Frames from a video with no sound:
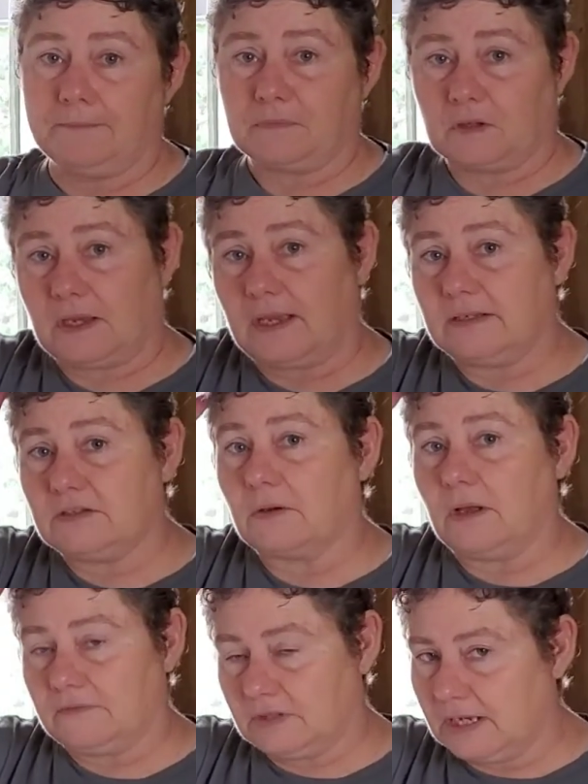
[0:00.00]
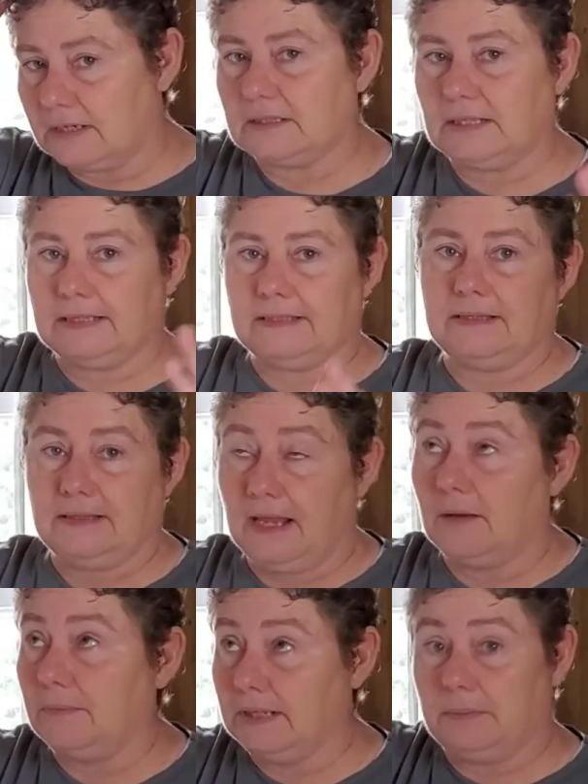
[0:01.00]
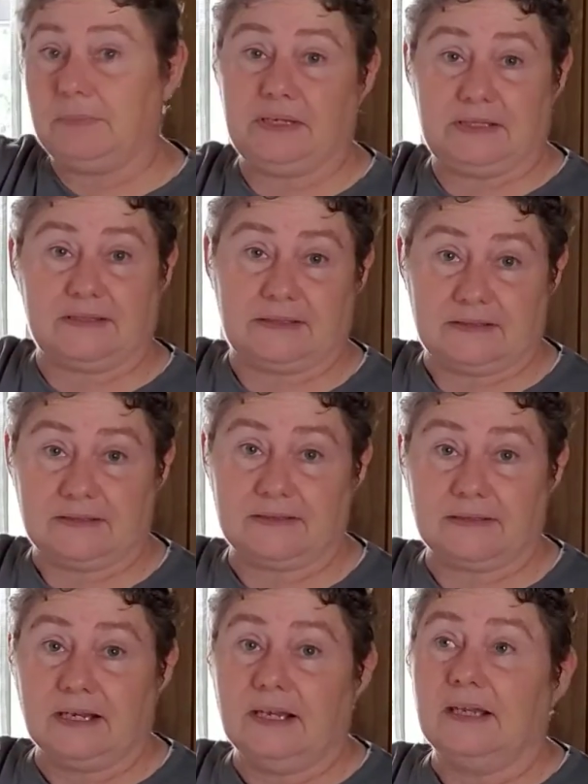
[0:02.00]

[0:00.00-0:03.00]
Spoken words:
Okay, so I'll have to calculate how many pieces.